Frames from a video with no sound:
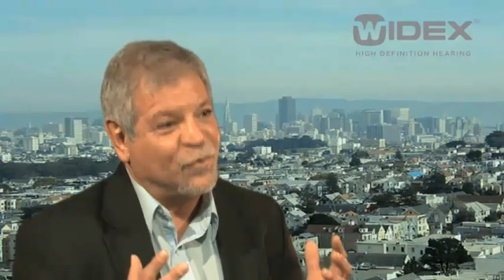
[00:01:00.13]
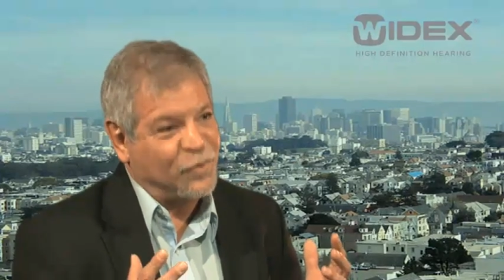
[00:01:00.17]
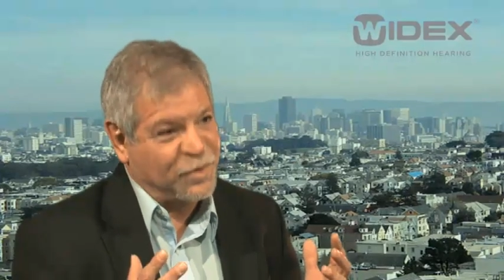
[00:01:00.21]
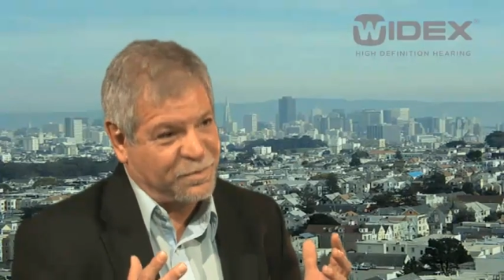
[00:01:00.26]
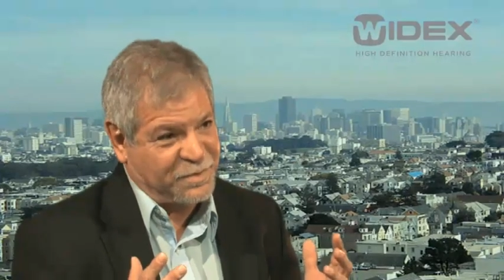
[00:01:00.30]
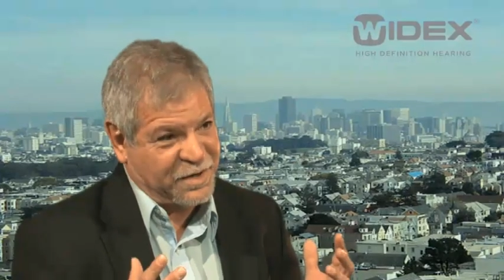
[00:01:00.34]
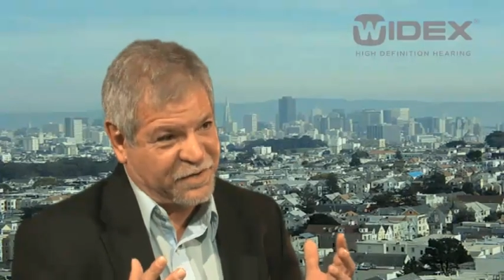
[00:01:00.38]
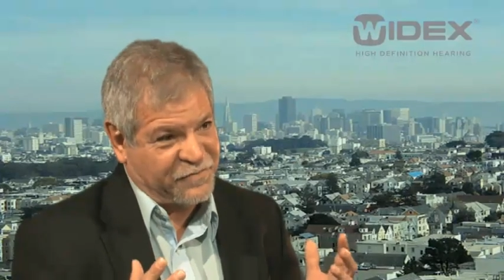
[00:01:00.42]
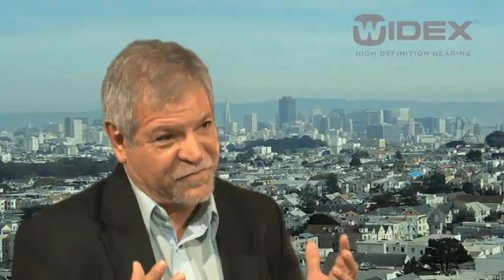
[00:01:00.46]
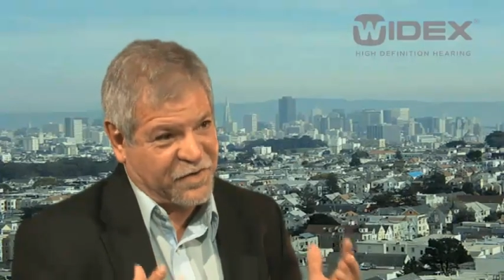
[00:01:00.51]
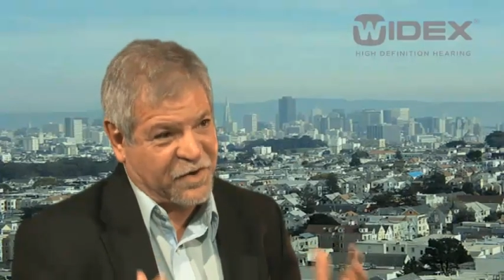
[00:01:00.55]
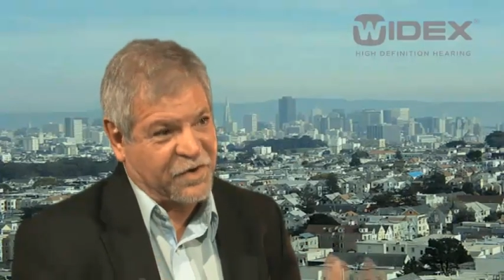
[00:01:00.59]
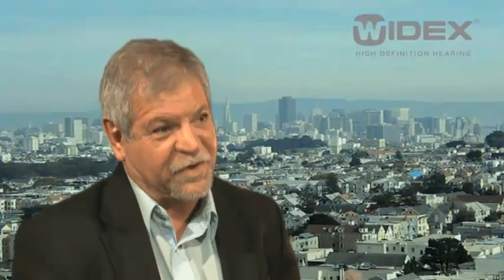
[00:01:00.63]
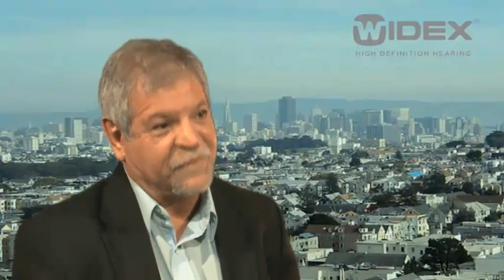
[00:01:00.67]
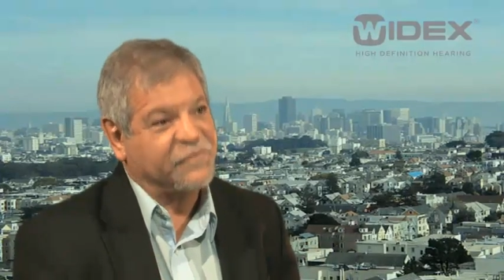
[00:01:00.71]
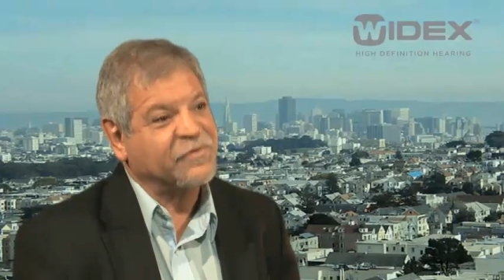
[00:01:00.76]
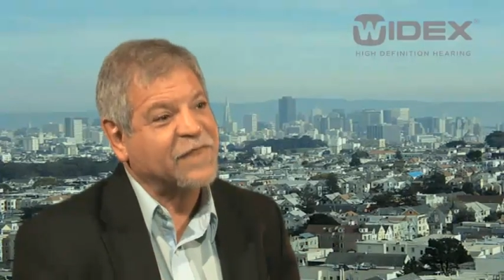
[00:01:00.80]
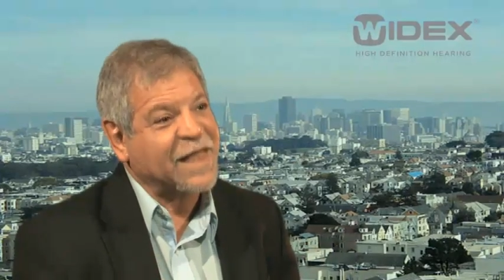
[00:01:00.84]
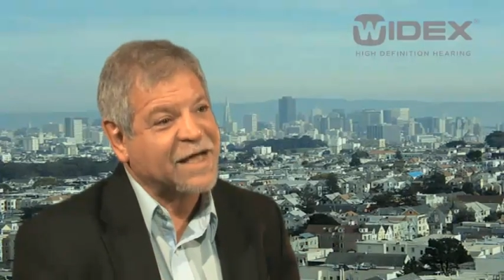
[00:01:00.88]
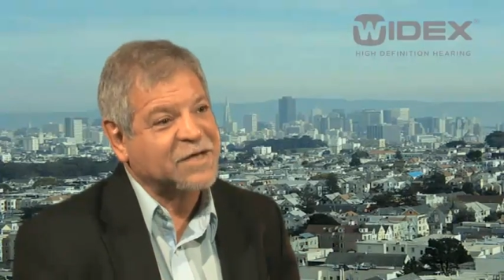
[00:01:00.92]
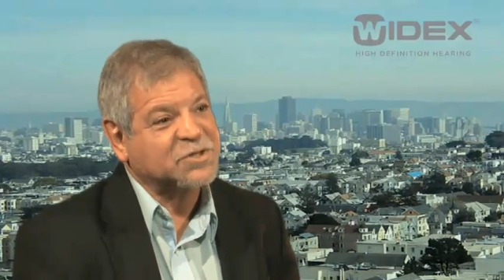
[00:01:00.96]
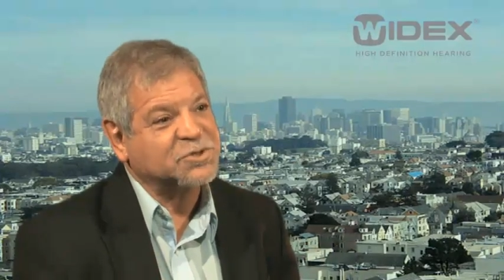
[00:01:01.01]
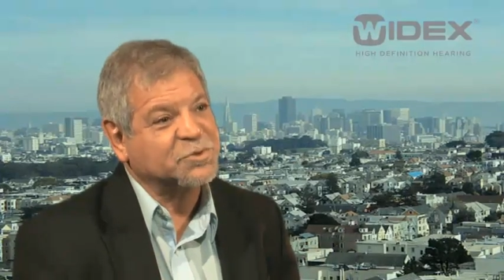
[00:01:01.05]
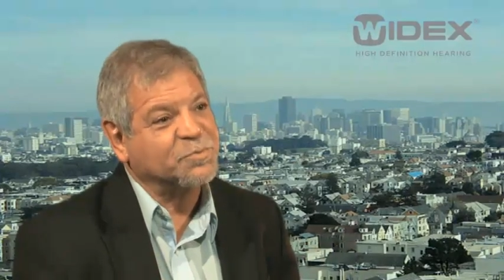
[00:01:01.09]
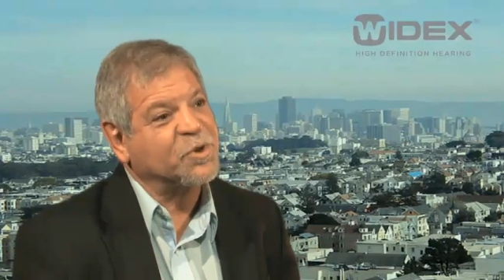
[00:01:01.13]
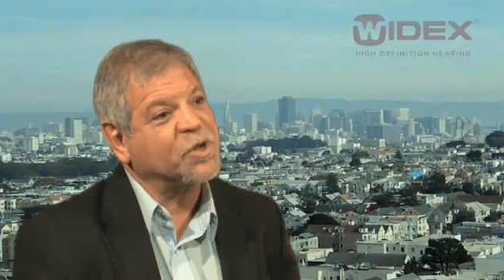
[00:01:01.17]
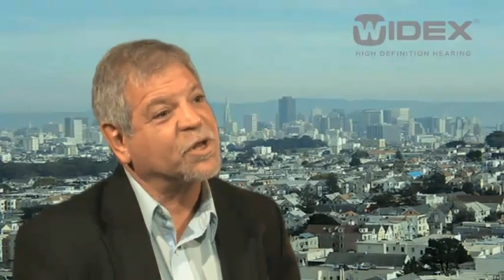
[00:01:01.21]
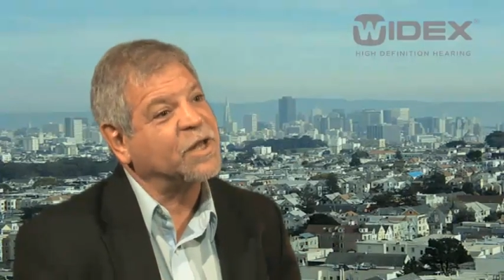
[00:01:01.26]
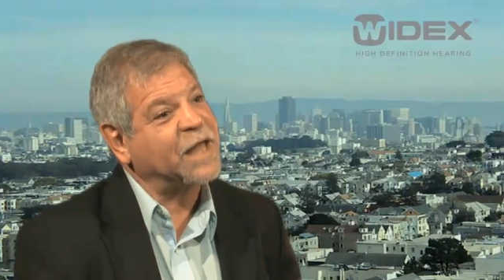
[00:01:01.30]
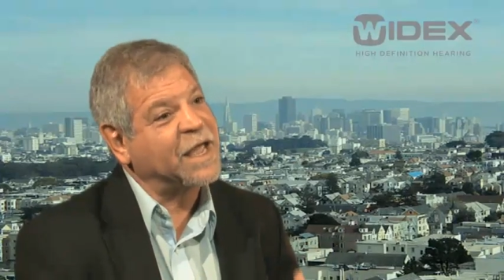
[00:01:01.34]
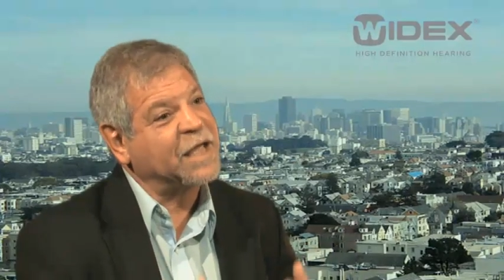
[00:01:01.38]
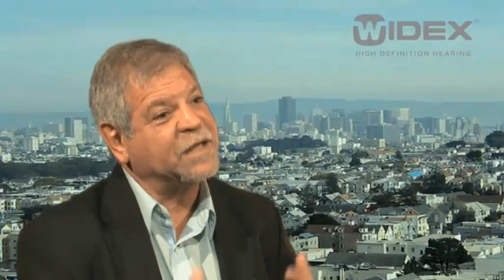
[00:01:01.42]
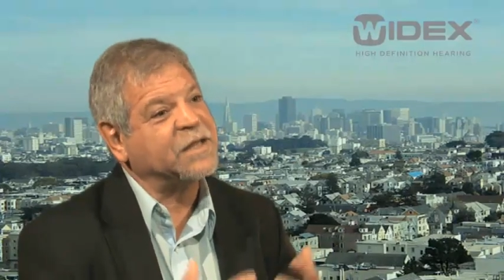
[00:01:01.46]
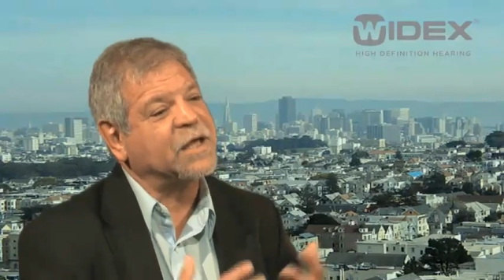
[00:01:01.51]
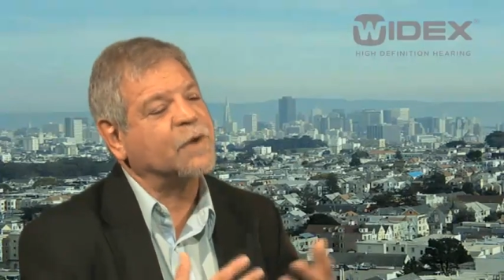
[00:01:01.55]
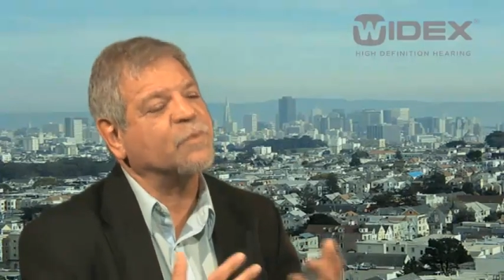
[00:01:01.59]
we be very
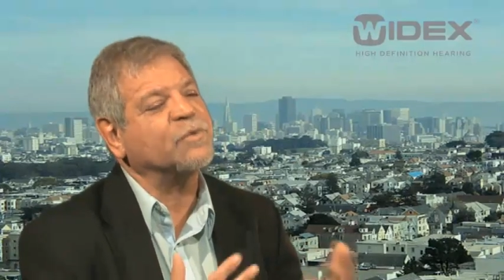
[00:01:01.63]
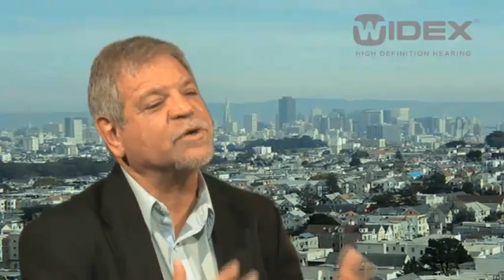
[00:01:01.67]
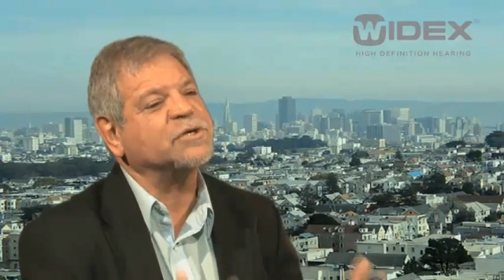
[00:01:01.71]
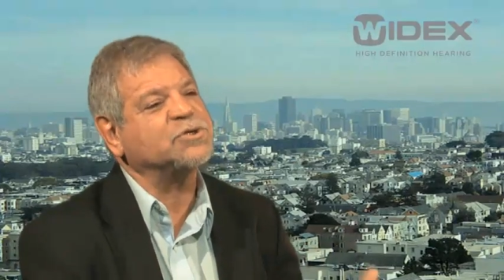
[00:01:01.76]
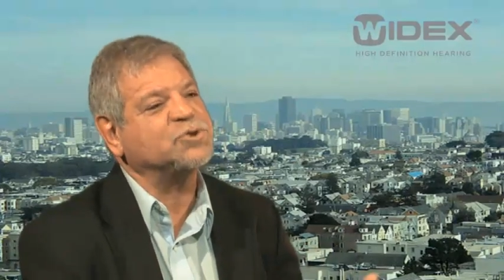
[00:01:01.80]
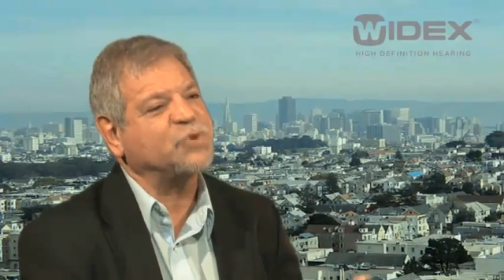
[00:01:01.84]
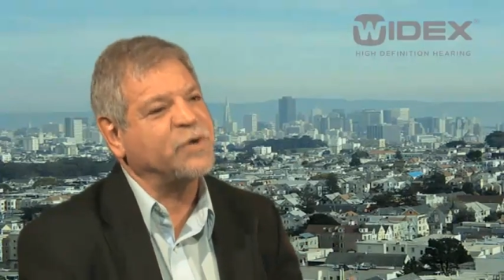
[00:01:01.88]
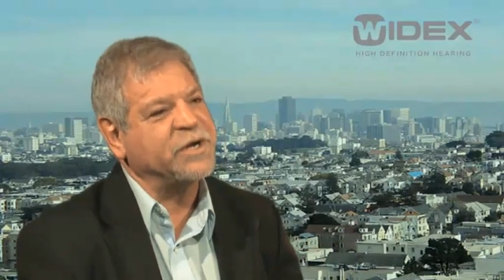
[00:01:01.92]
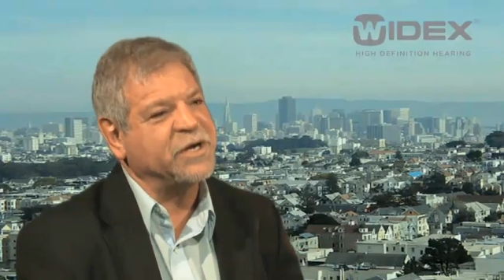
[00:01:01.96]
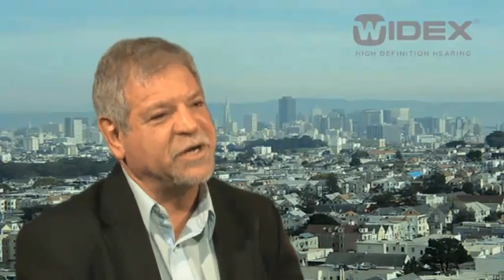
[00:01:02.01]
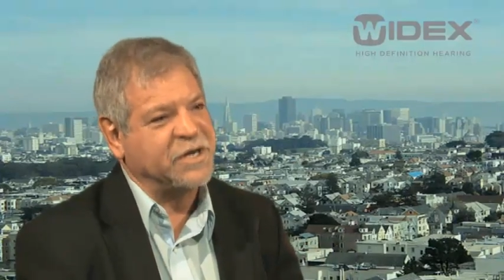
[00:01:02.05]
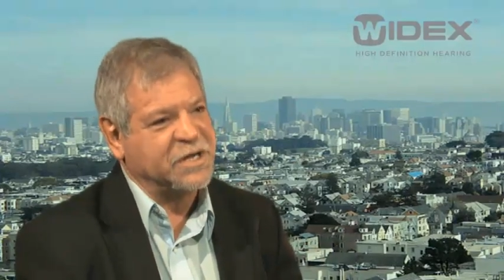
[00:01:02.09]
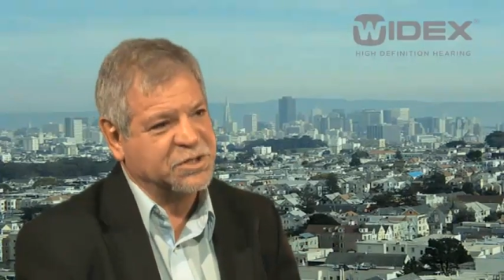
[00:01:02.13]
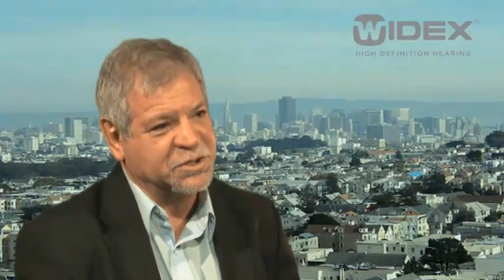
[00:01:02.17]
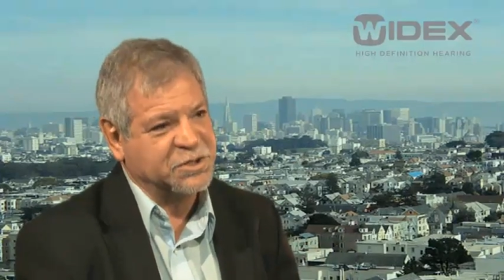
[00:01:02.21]
flexible and that we treat